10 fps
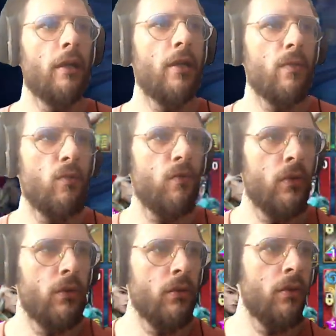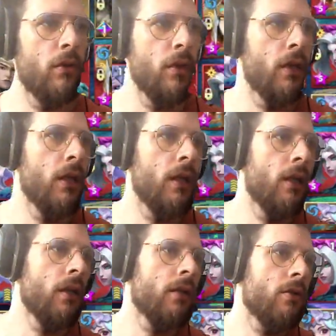let's move on.
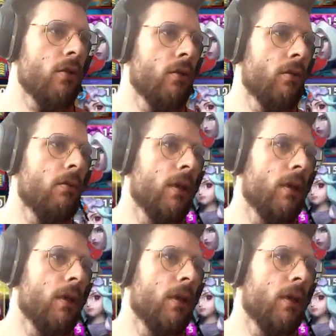So